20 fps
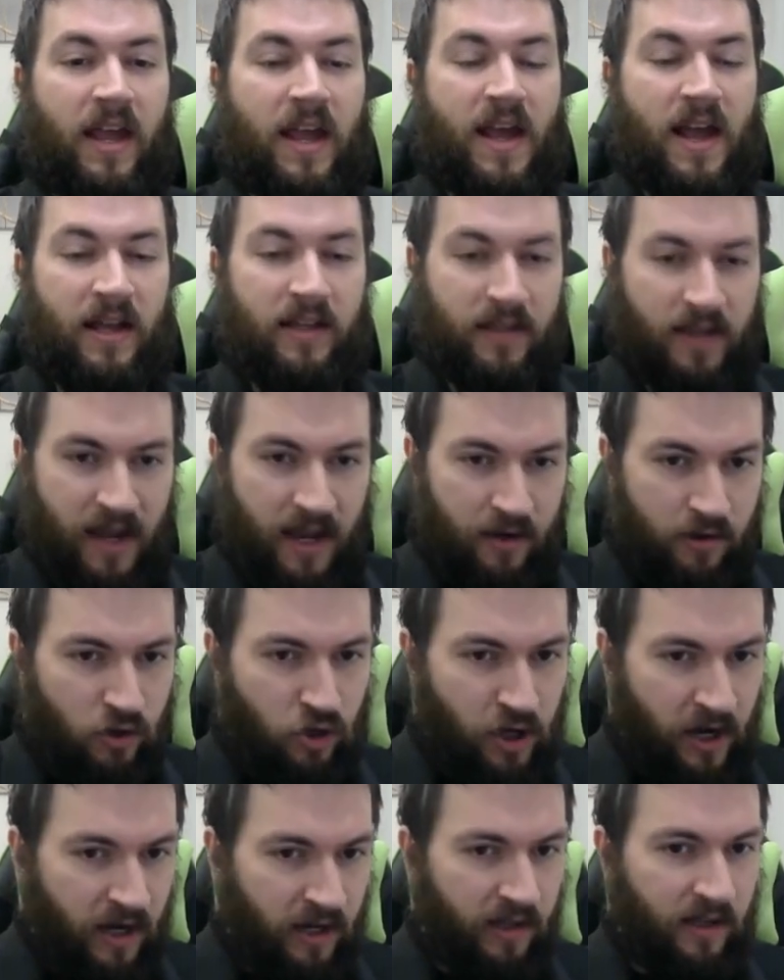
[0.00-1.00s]
as
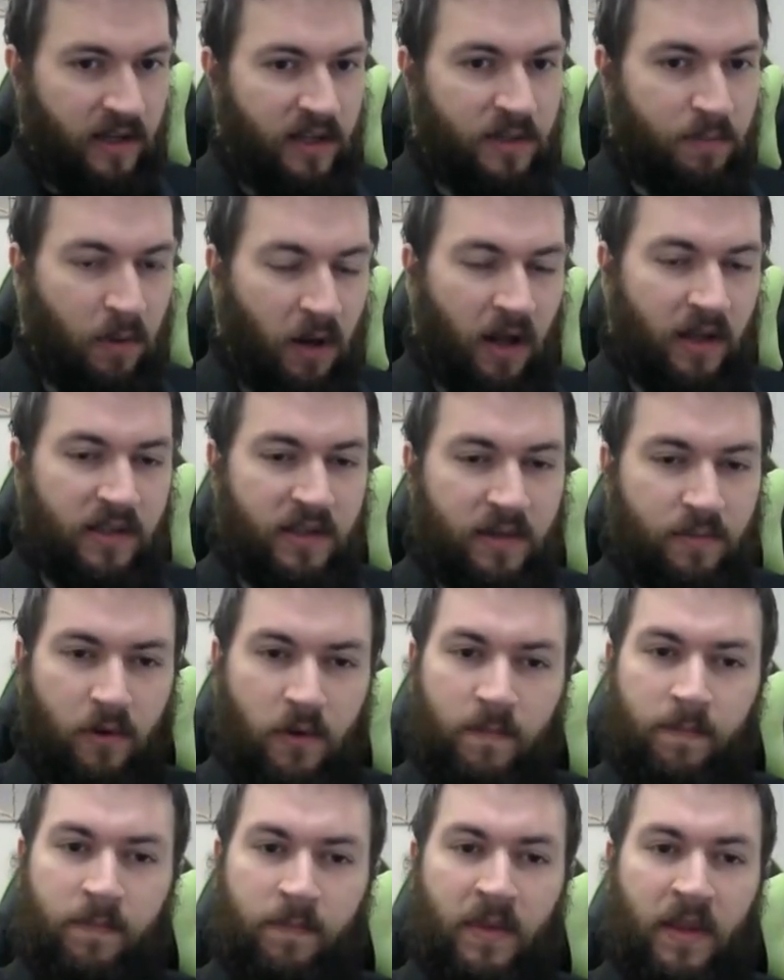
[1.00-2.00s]
energetically as
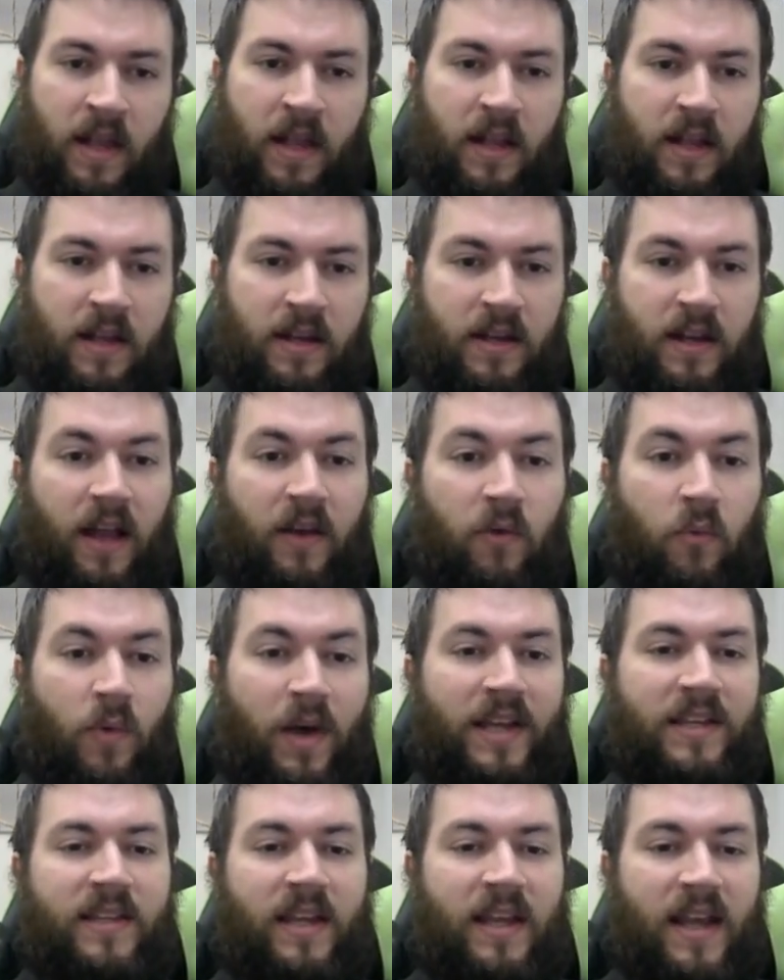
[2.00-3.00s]
possible, not
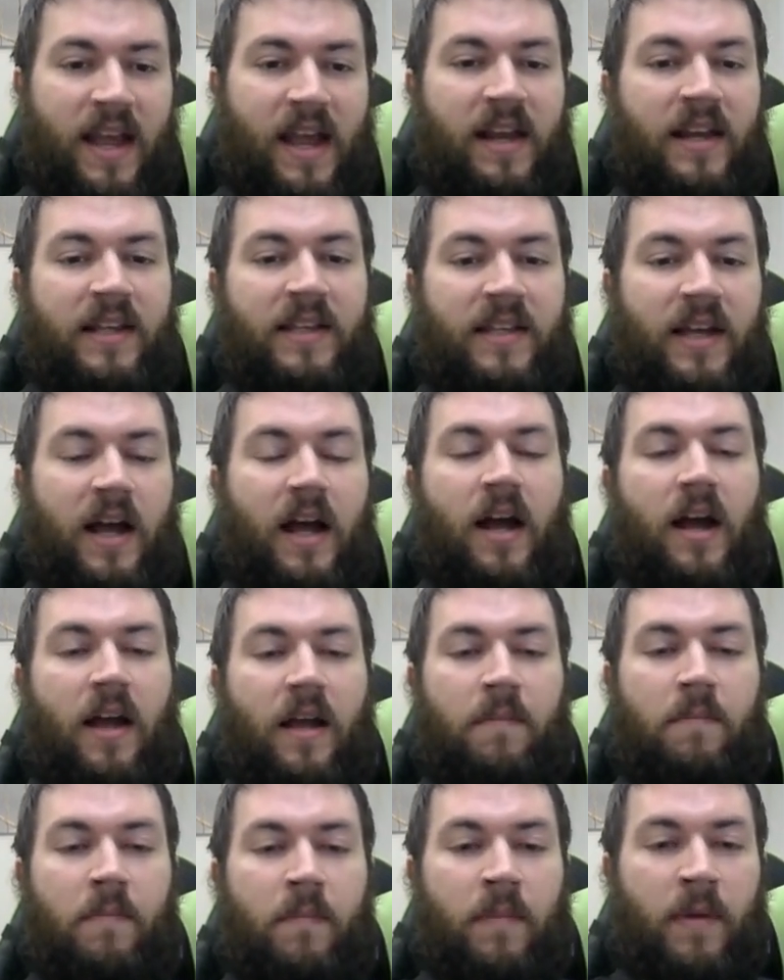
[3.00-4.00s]
wasting any
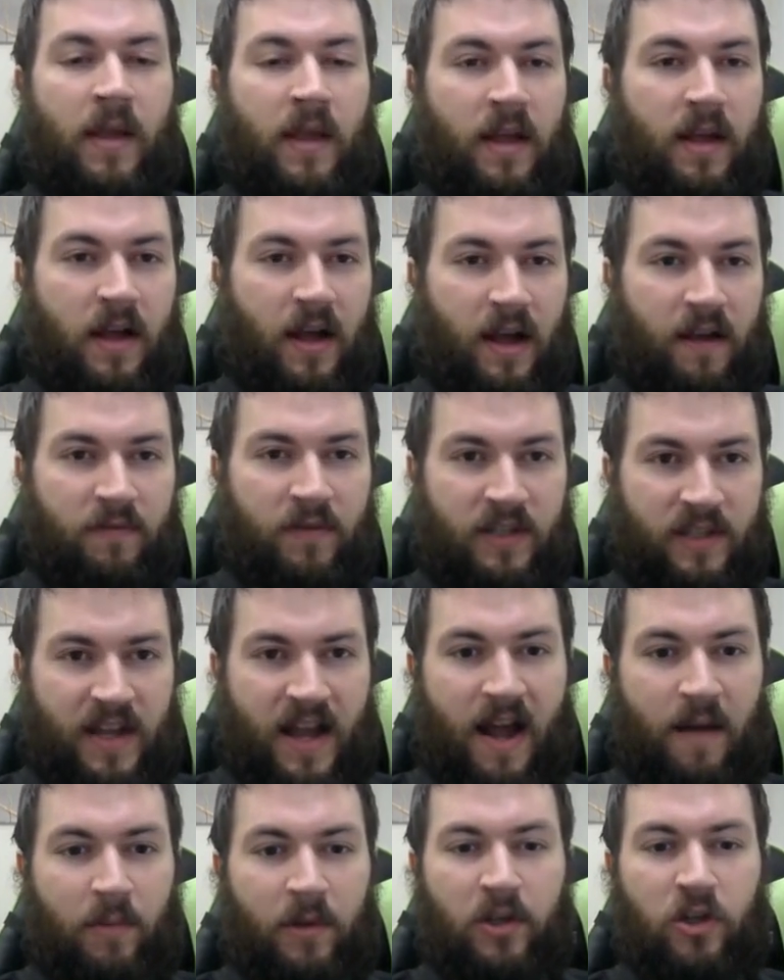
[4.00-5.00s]
time, I've
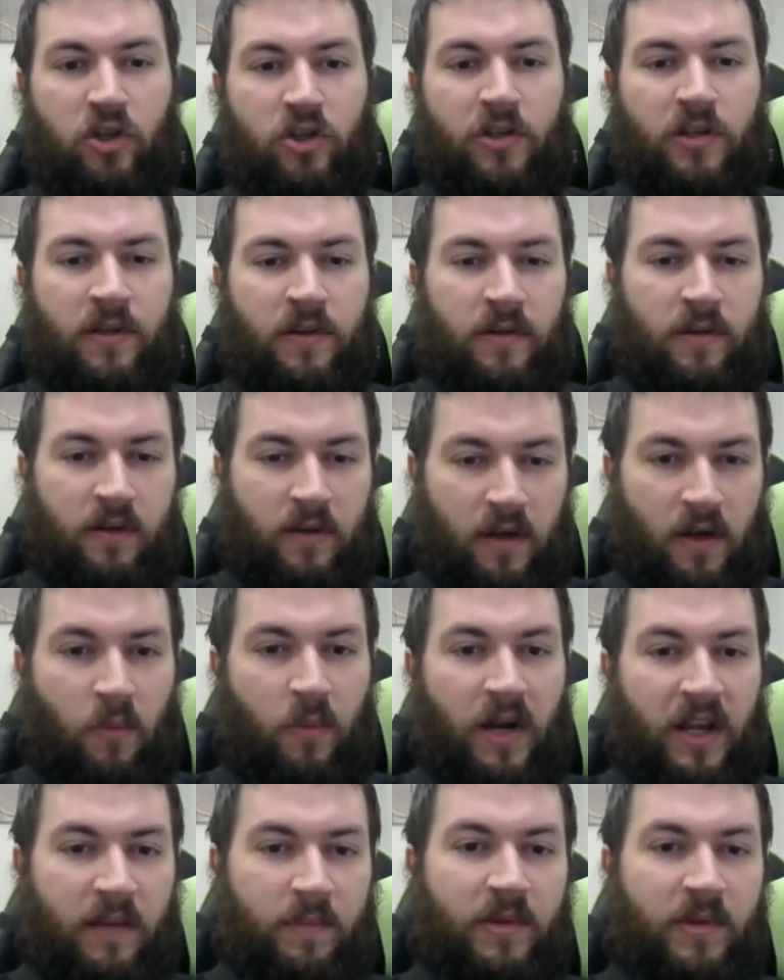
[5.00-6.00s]
established a
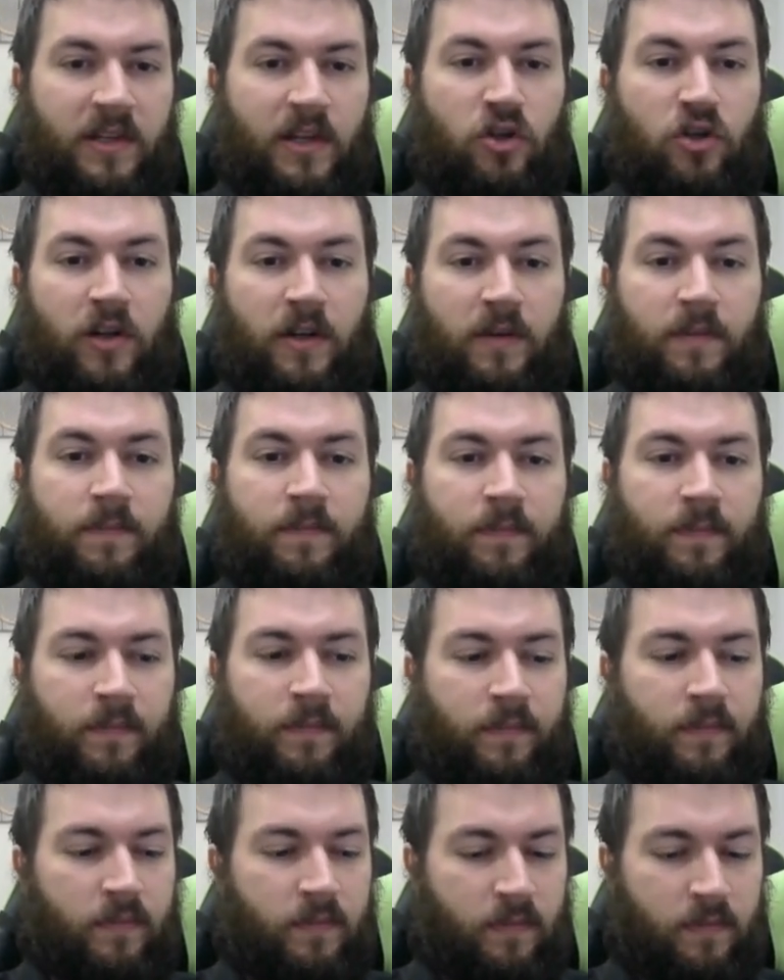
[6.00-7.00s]
winning position.
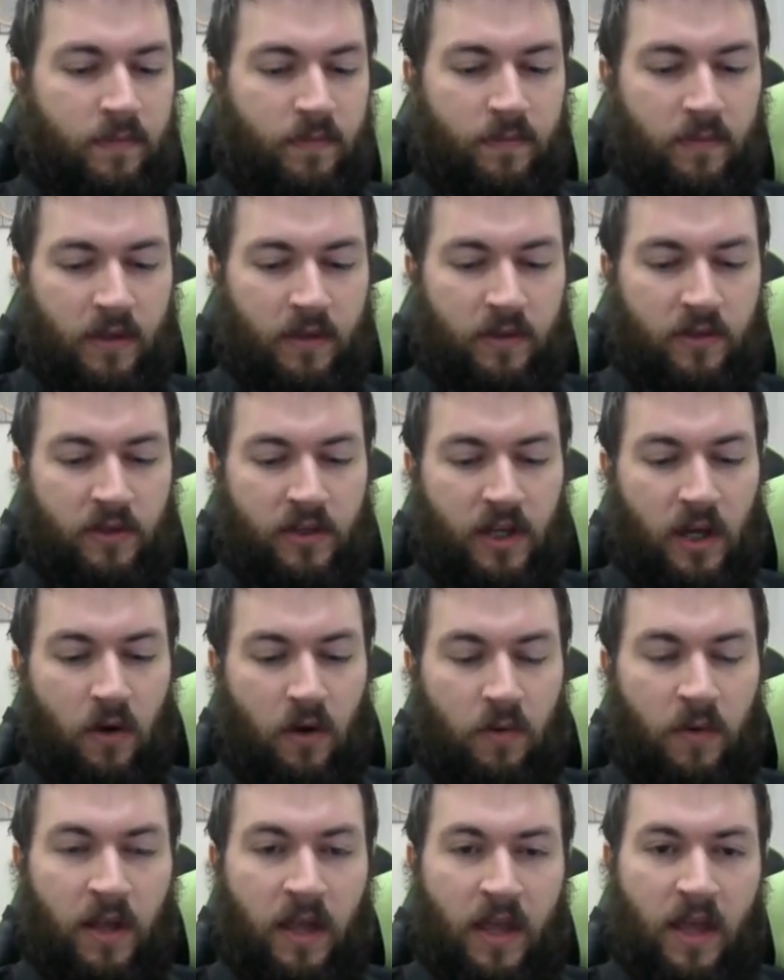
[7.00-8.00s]

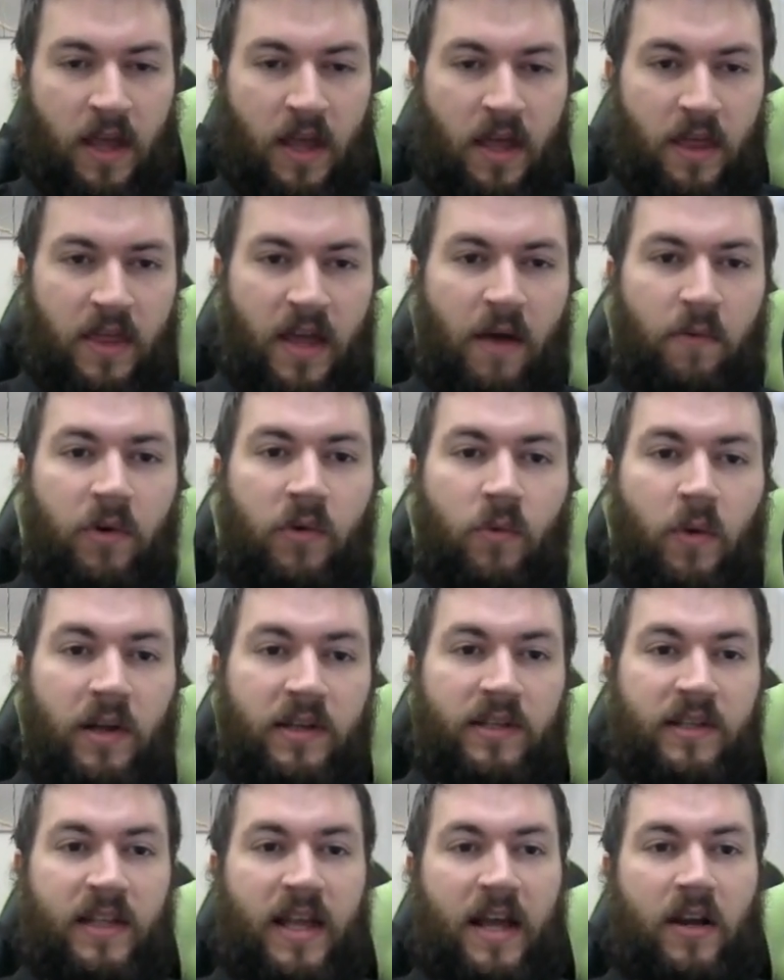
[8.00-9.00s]
So that one
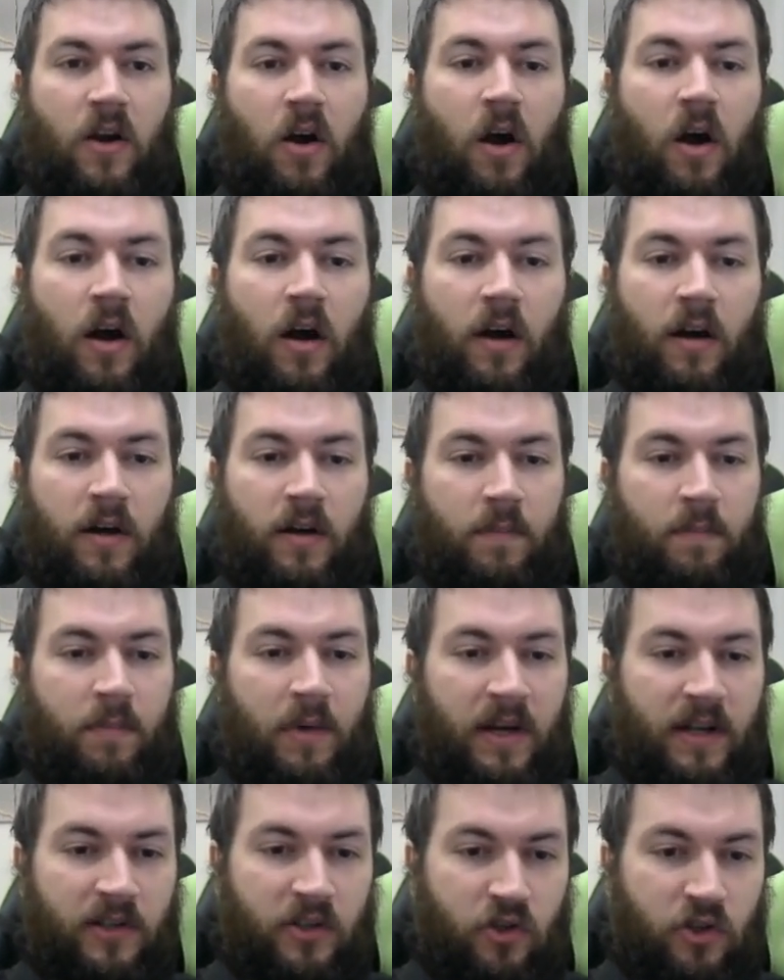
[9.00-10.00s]
wasn't that hard,
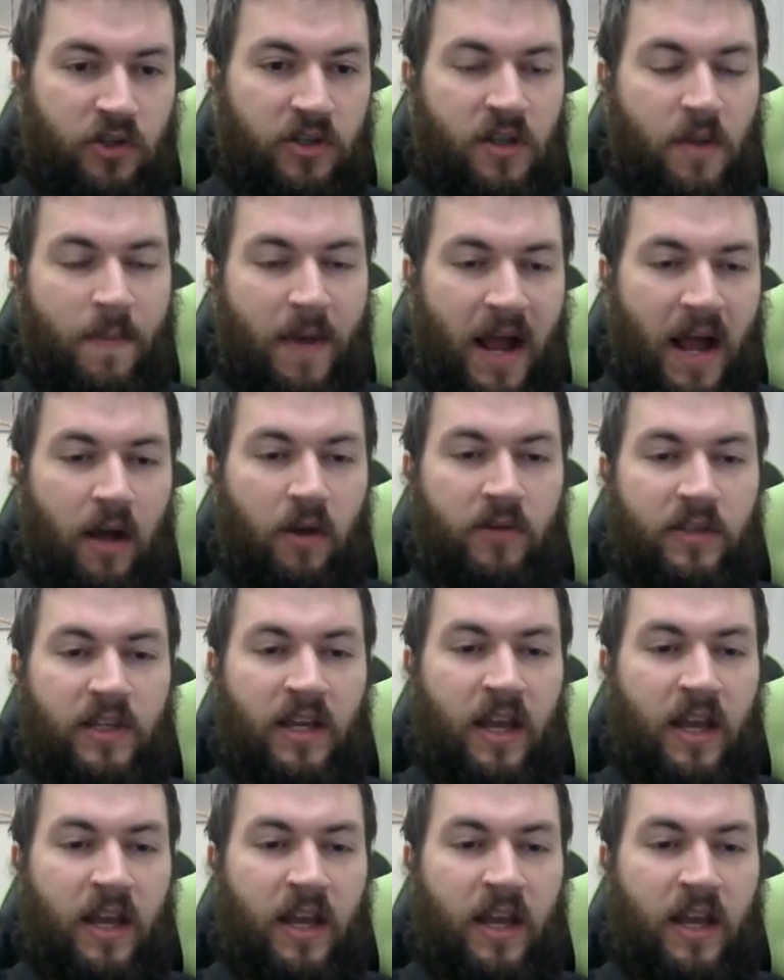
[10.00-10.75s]
but it's just about